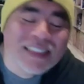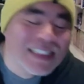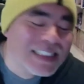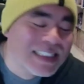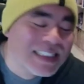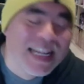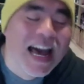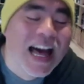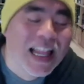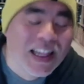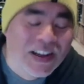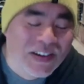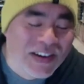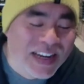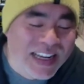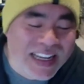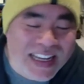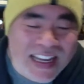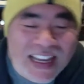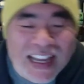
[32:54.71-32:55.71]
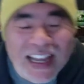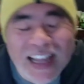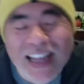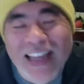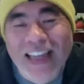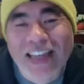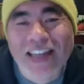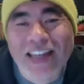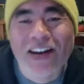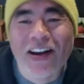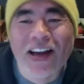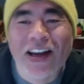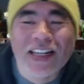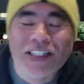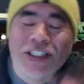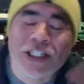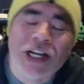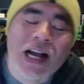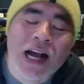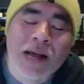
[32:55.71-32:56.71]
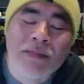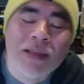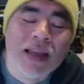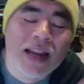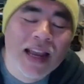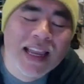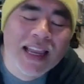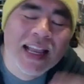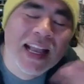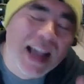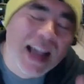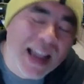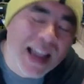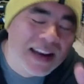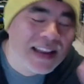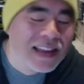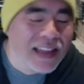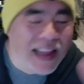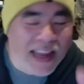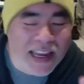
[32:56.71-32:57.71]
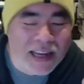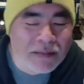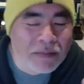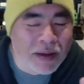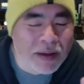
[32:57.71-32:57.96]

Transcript: salary, at a job that I kind of like,